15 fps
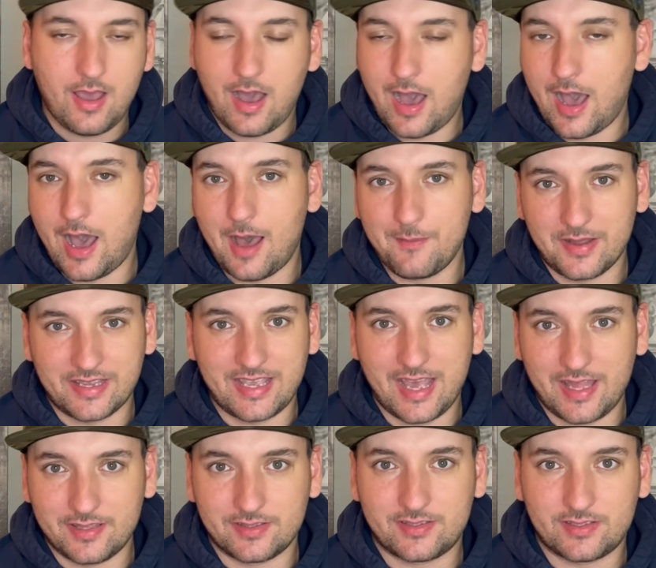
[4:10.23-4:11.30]
um,
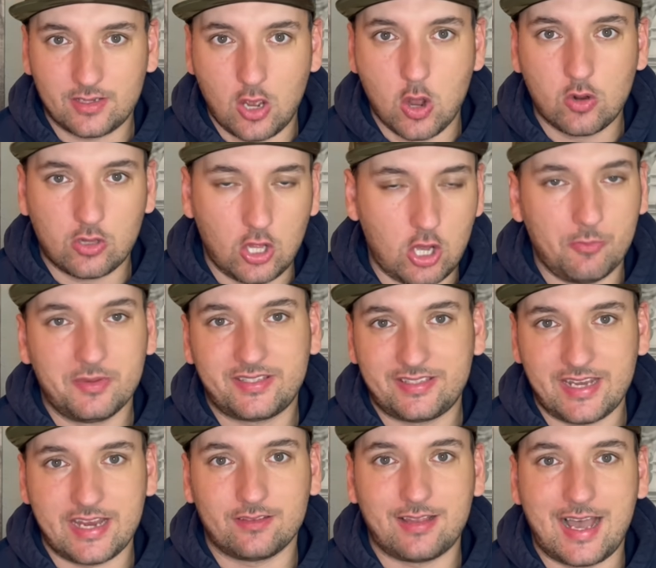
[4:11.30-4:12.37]
against Oklahoma
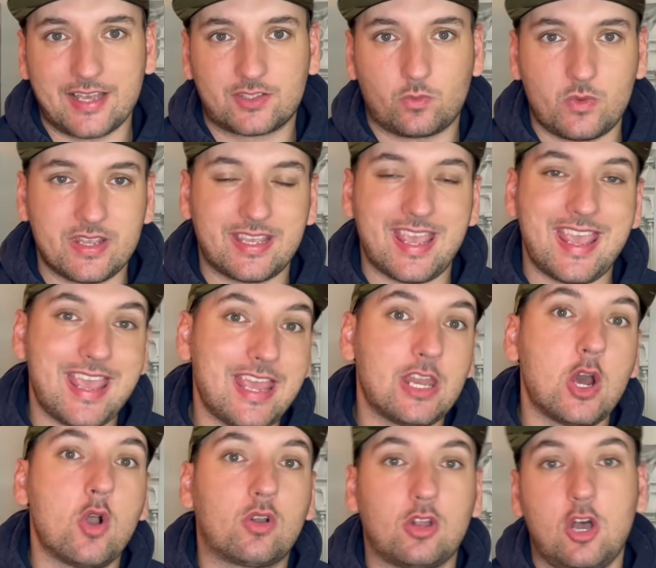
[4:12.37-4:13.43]
State last week in
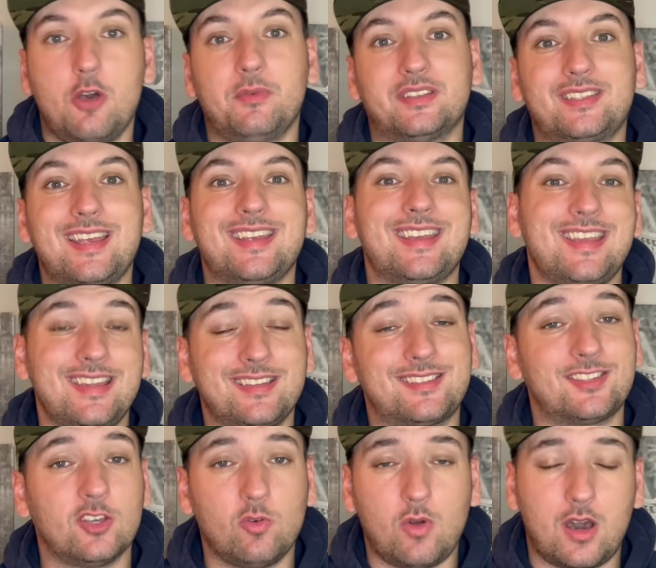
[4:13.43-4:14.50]
Oklahoma State in
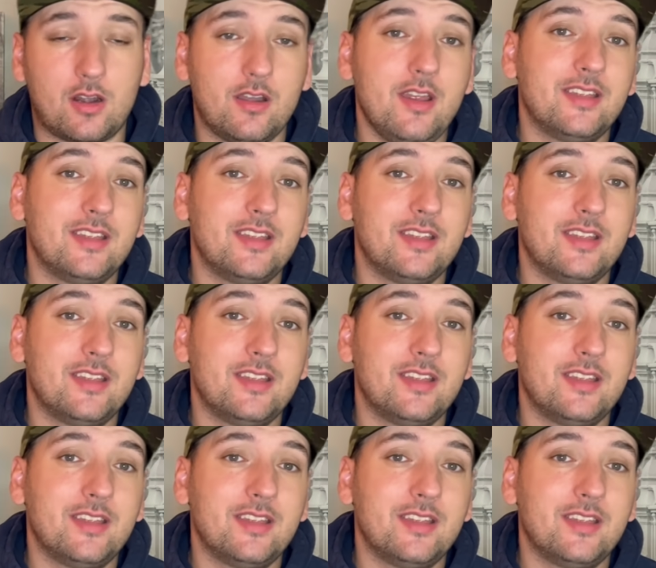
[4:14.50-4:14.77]
Stillwater.